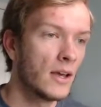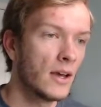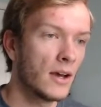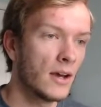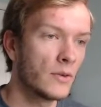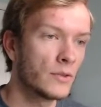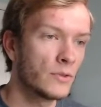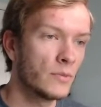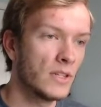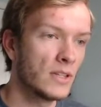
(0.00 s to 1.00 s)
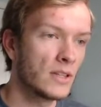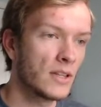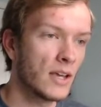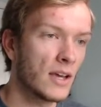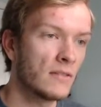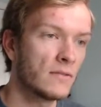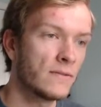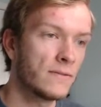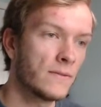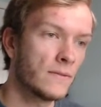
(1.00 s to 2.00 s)
which would mean that they have
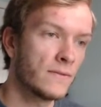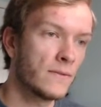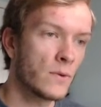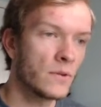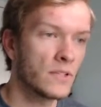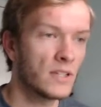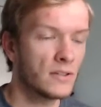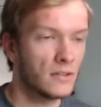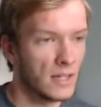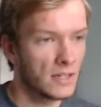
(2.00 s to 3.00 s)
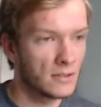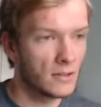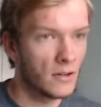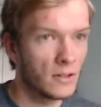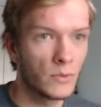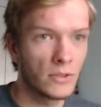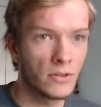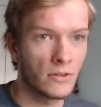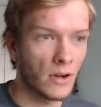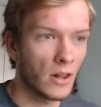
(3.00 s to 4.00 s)
4 sets of legs along with
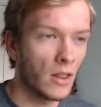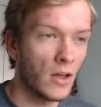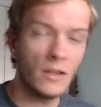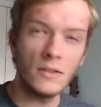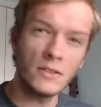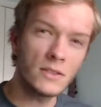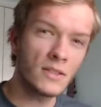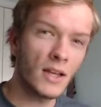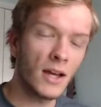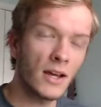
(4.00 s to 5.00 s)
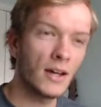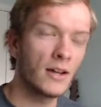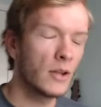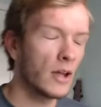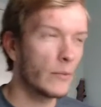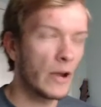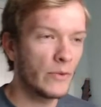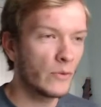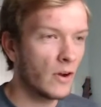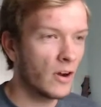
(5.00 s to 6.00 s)
their claws. I might be
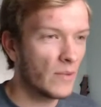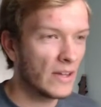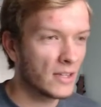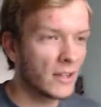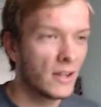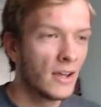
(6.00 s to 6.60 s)
wrong about that.